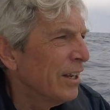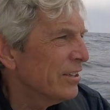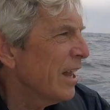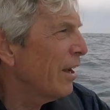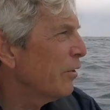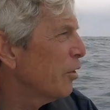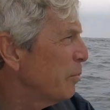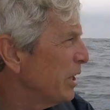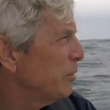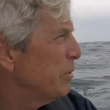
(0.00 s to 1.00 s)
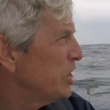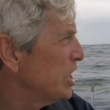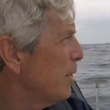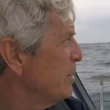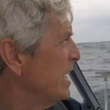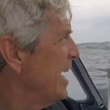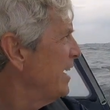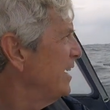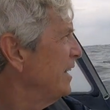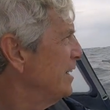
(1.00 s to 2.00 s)
It's not like we're pitching up and
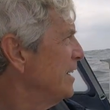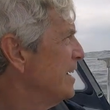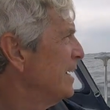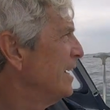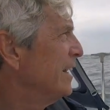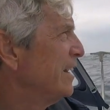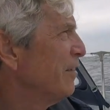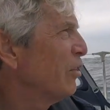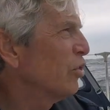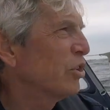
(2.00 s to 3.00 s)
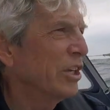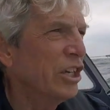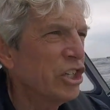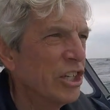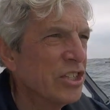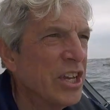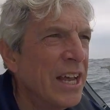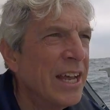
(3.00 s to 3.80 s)
down and in, in difficult conditions